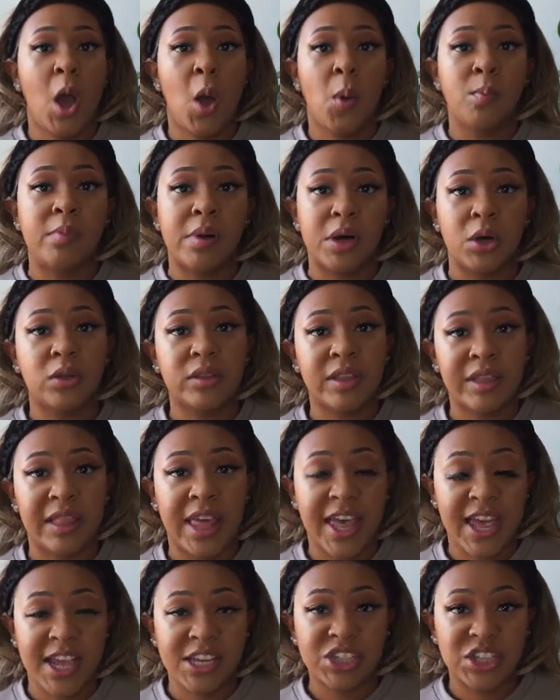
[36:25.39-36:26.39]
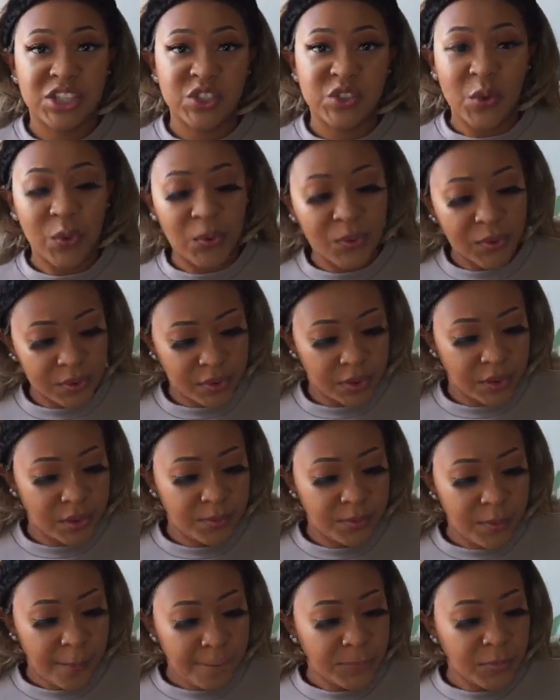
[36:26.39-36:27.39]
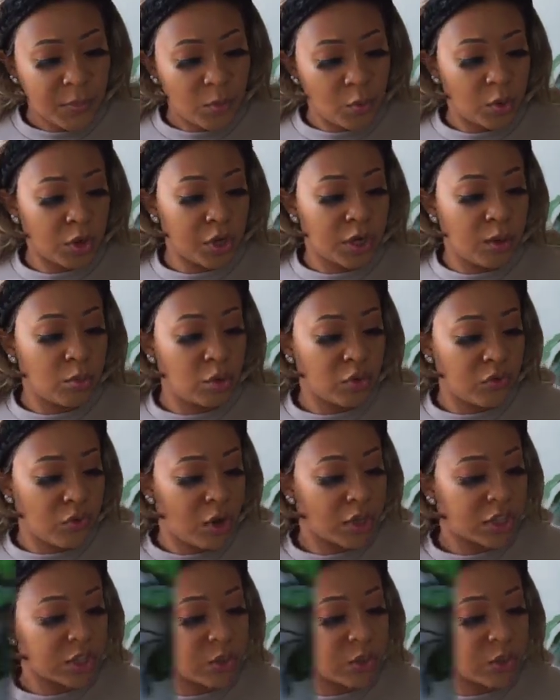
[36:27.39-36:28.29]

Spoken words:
both lashes on, we're going to move on to